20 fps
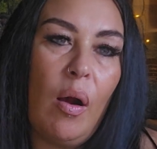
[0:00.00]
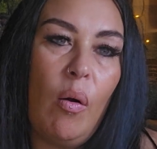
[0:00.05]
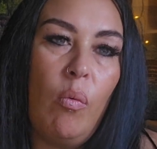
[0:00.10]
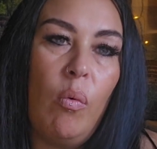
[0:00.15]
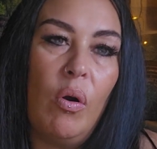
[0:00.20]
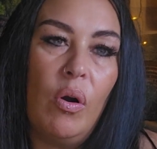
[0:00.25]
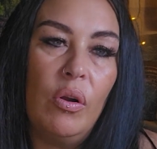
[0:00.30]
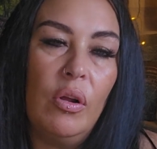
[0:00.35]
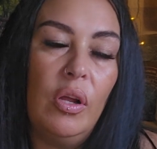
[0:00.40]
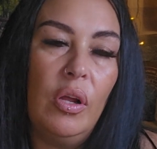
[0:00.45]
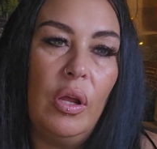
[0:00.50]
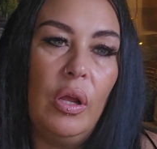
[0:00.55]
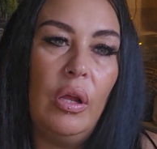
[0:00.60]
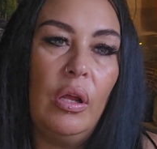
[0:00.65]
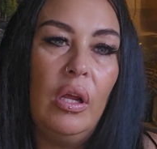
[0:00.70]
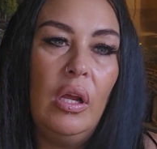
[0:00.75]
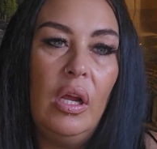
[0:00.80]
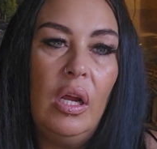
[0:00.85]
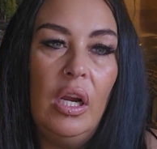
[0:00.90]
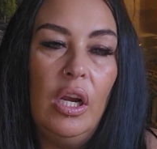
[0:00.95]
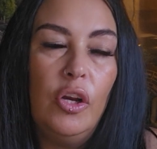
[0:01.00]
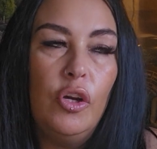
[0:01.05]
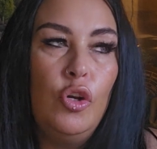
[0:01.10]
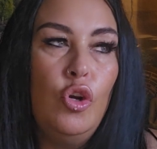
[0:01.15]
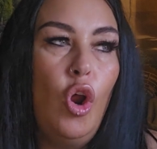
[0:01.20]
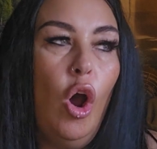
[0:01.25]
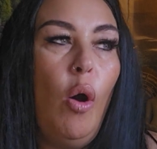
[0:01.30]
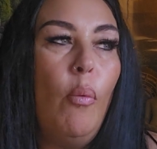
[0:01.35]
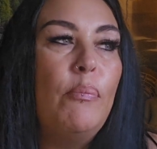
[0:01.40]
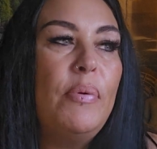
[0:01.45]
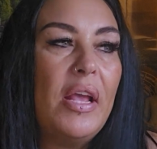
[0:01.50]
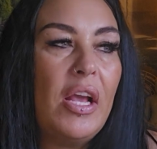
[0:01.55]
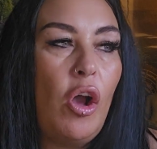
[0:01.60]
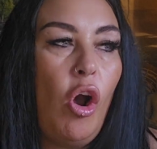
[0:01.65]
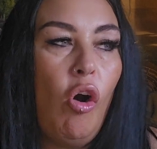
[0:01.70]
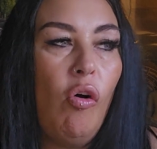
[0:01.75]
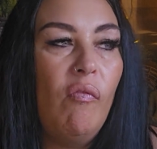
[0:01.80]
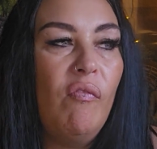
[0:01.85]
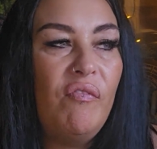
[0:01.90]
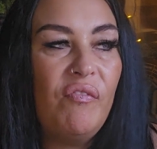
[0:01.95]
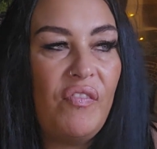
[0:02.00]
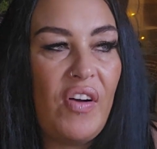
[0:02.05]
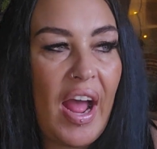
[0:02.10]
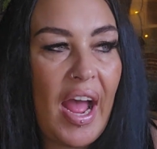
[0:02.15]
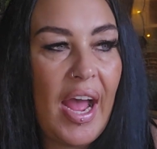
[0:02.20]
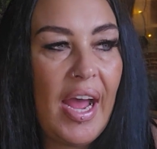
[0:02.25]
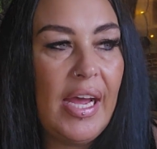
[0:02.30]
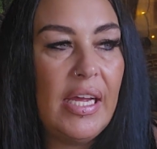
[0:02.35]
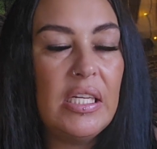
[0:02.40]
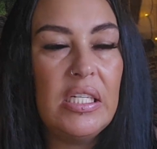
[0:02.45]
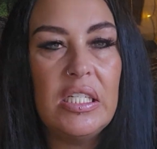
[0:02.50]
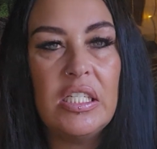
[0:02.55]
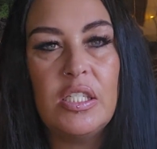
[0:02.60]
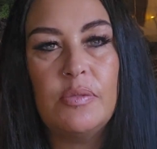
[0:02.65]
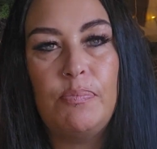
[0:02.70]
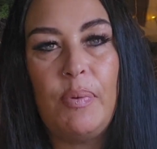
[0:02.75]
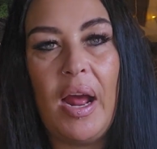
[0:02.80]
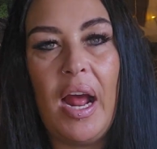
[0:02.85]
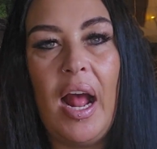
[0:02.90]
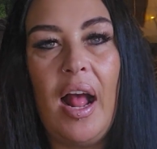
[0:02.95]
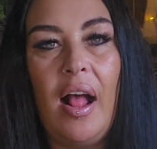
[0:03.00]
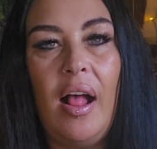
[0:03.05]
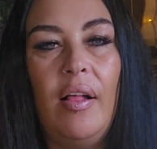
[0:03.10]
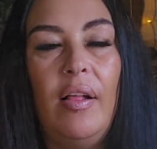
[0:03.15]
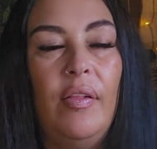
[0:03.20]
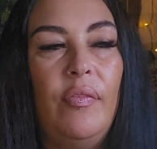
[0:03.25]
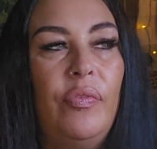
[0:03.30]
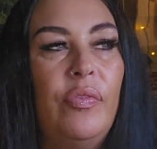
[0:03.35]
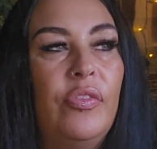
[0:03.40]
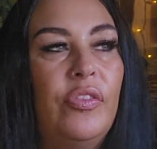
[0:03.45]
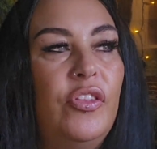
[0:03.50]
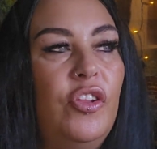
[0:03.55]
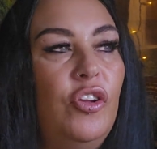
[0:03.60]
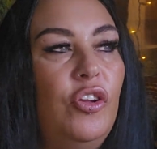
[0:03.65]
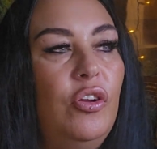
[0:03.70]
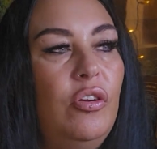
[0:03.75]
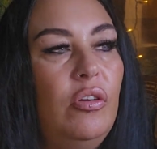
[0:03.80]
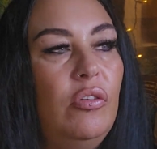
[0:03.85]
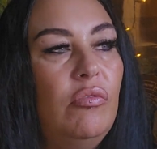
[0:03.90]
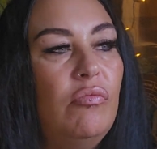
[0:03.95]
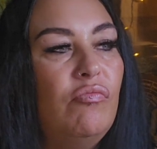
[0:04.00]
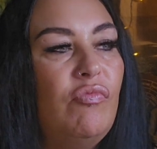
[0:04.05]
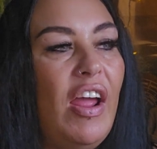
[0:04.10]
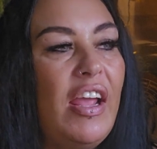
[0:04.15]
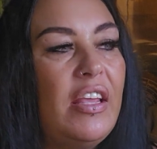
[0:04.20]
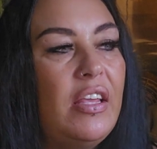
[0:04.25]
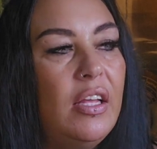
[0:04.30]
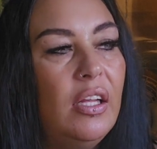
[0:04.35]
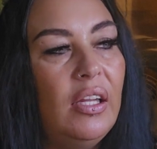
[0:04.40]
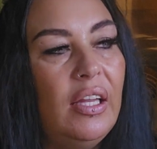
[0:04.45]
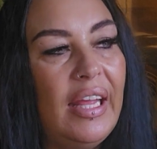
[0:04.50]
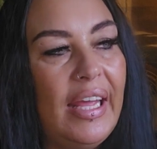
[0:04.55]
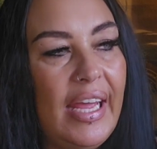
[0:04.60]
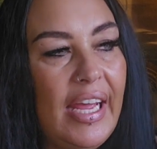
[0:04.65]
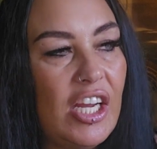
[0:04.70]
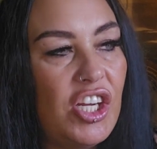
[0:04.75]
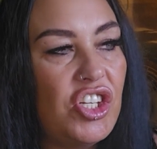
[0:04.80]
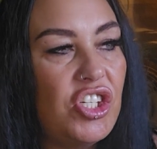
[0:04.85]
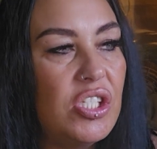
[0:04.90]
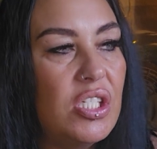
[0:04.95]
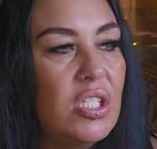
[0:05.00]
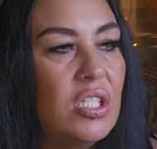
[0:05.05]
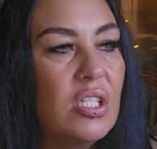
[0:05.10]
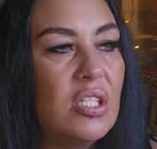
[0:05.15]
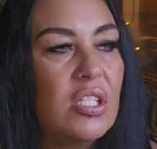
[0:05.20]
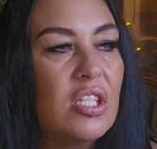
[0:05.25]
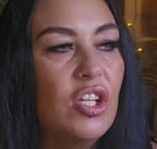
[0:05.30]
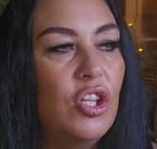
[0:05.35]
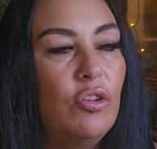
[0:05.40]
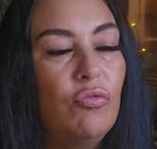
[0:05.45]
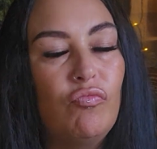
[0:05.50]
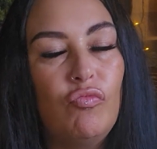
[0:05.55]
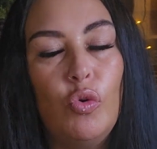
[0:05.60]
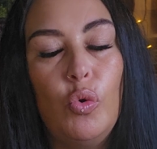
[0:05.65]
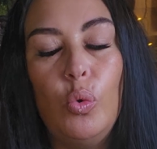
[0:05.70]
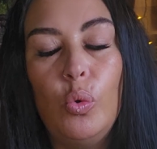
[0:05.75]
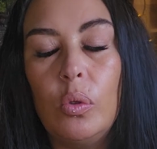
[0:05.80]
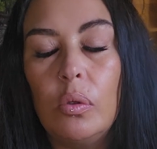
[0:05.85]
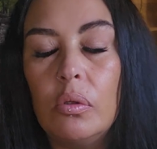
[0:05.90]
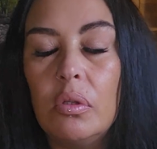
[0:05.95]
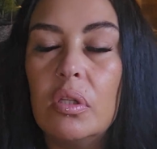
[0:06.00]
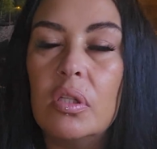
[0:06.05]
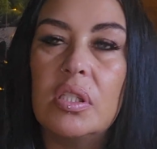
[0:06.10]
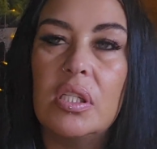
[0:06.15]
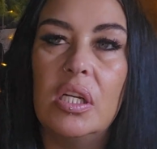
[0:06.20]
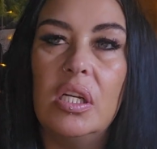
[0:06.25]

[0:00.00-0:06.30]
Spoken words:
I want to not be confined by the regulations and the rules.